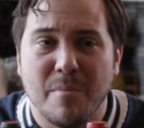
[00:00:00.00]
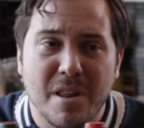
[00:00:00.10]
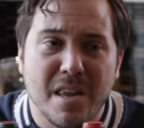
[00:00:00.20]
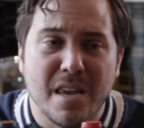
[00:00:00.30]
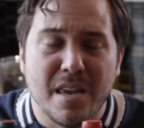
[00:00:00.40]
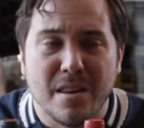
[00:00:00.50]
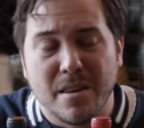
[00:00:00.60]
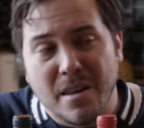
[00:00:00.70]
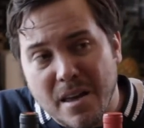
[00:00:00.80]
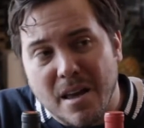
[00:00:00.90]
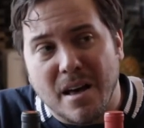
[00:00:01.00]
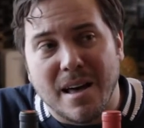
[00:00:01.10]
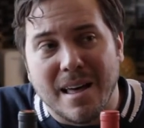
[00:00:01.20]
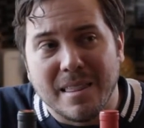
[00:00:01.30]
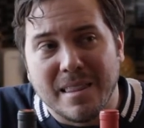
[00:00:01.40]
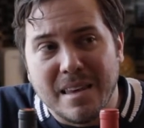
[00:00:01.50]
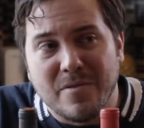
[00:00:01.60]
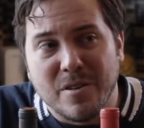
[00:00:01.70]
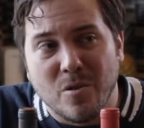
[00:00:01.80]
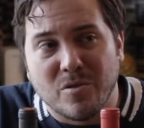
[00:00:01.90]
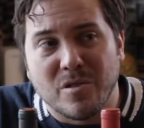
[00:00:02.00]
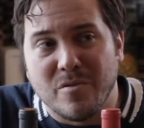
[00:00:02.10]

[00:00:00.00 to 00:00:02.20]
meaty and leafy notes